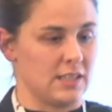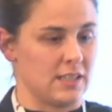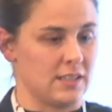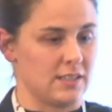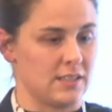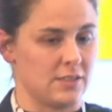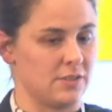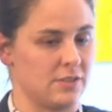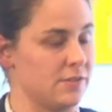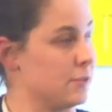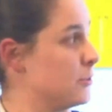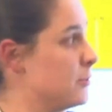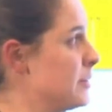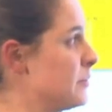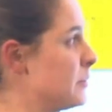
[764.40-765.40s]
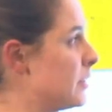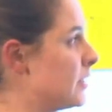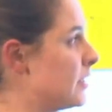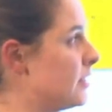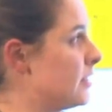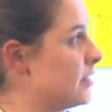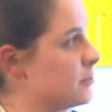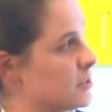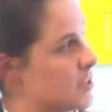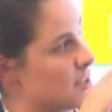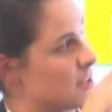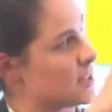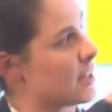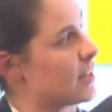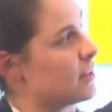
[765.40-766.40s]
So if you remember, there was a
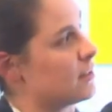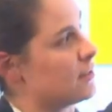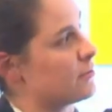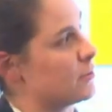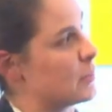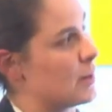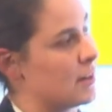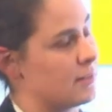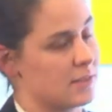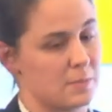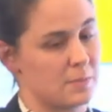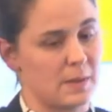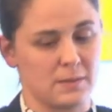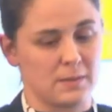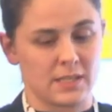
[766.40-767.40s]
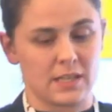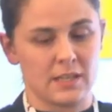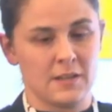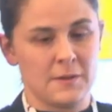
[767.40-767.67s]
scale from private to public.